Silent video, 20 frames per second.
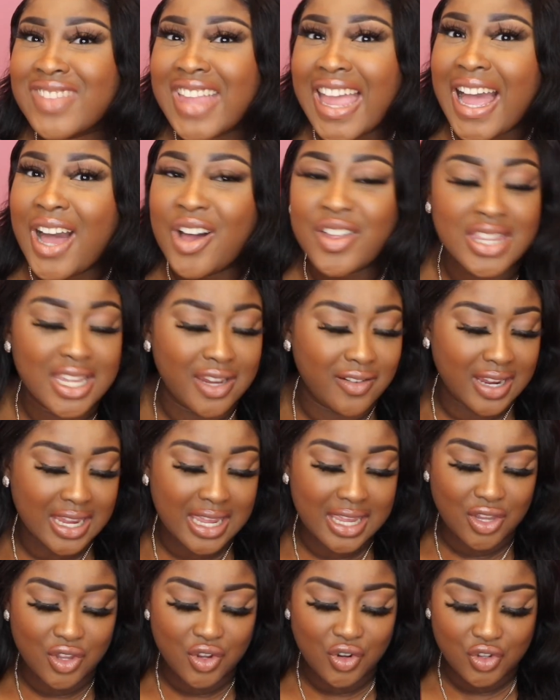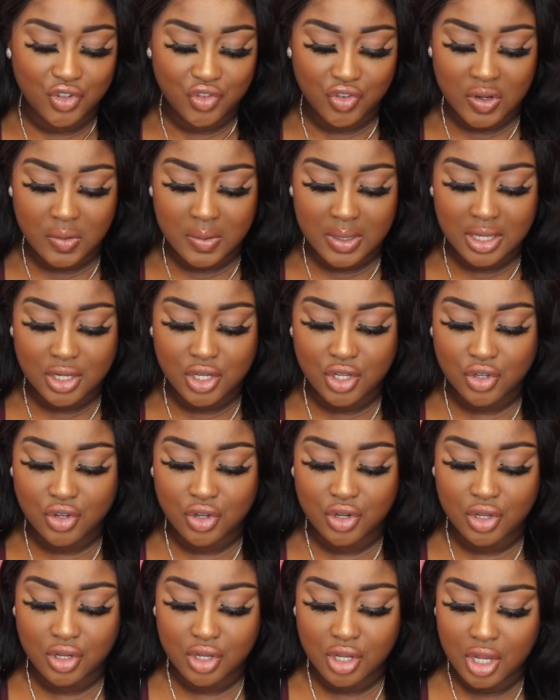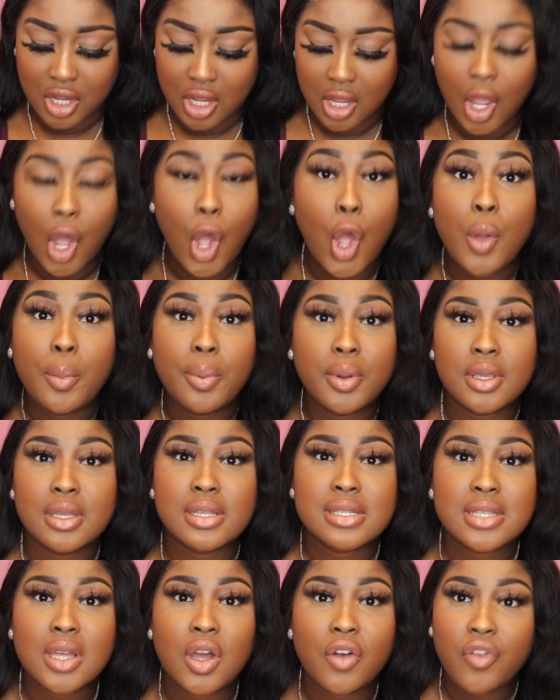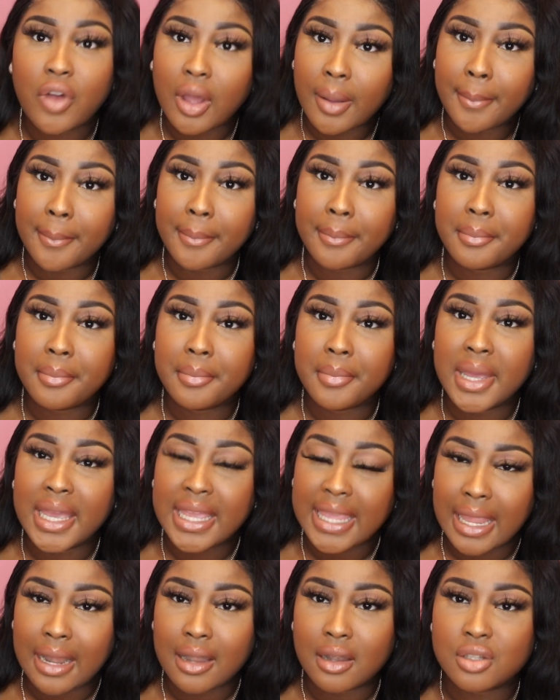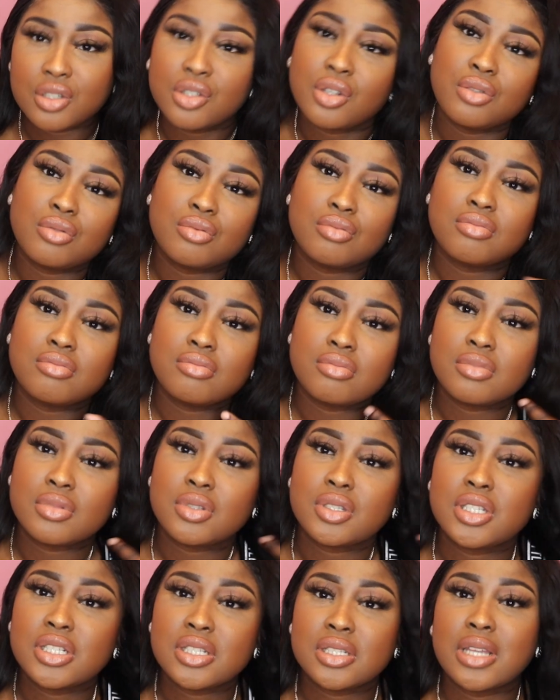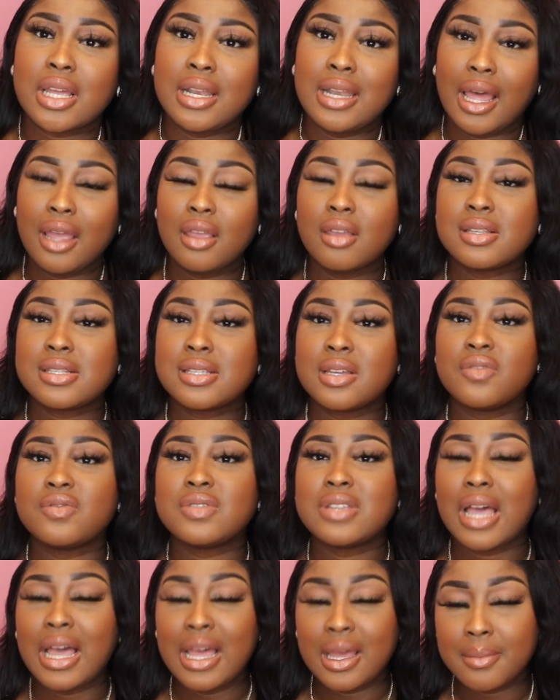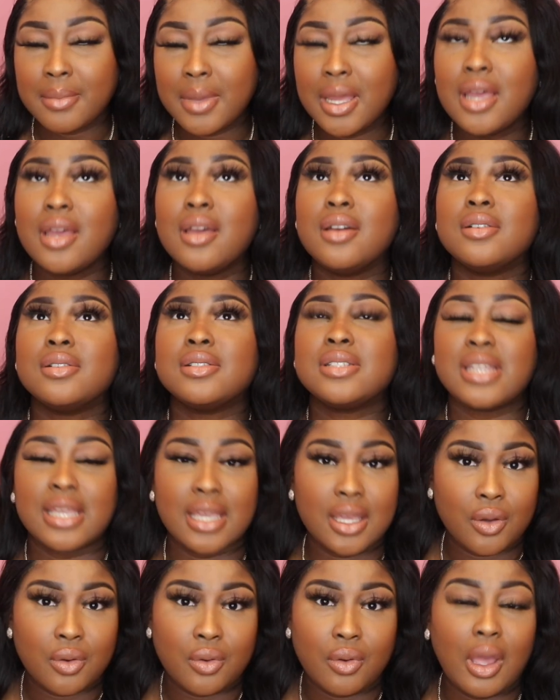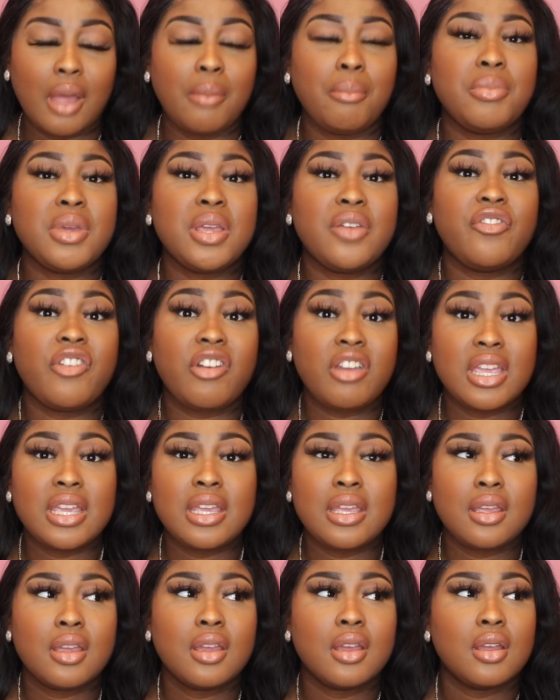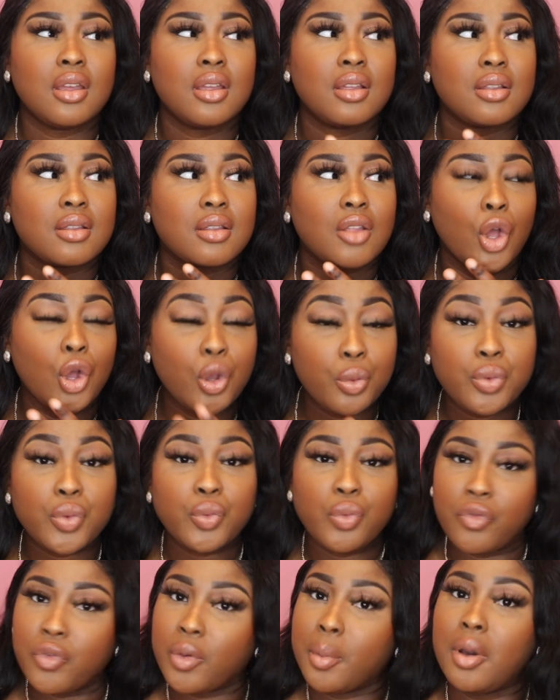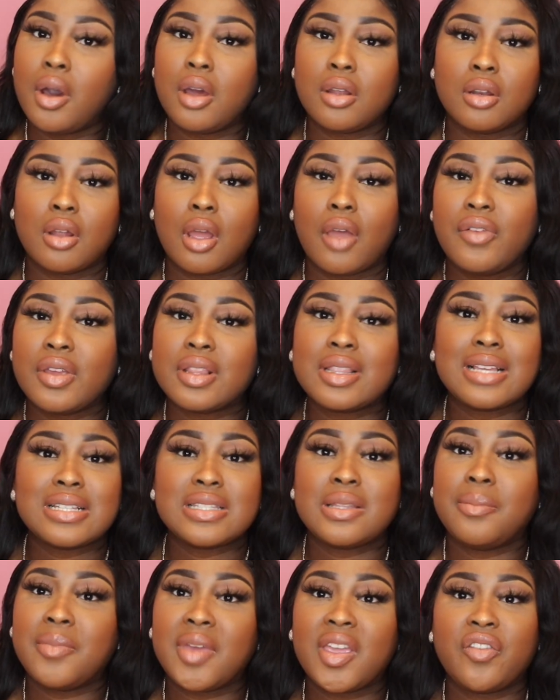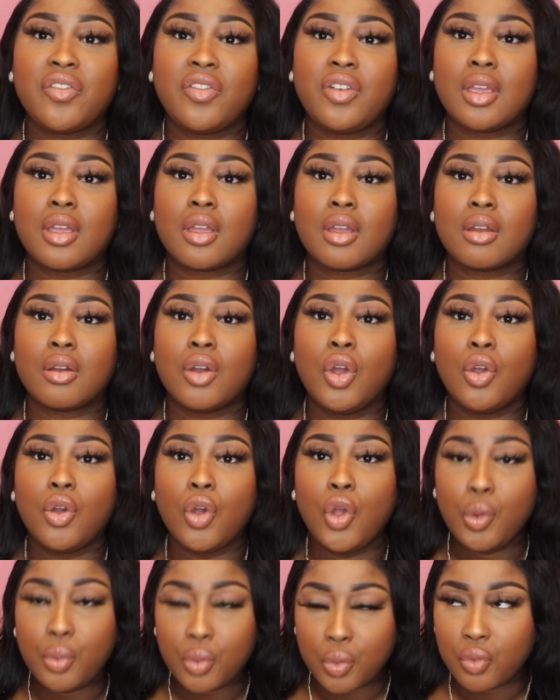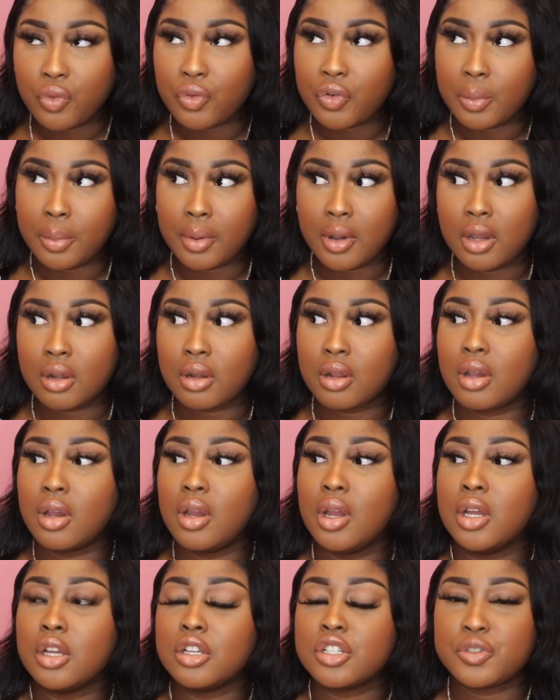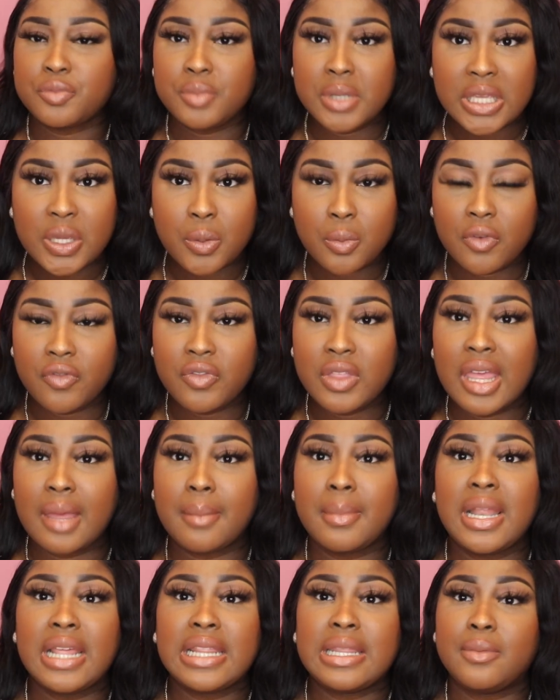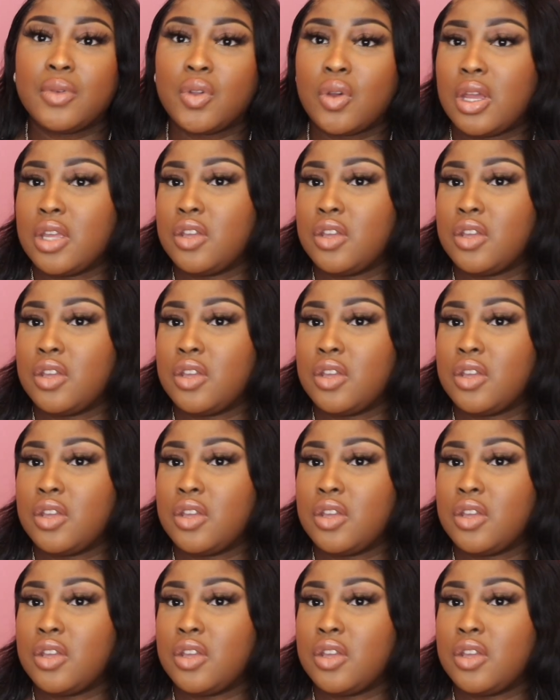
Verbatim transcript: out there again. You're not straight away just gonna open yourself up again. So just allow yourself time to heal and be very open with your partner. I think that's the main thing. Open with your partner, speaking with them, letting them know how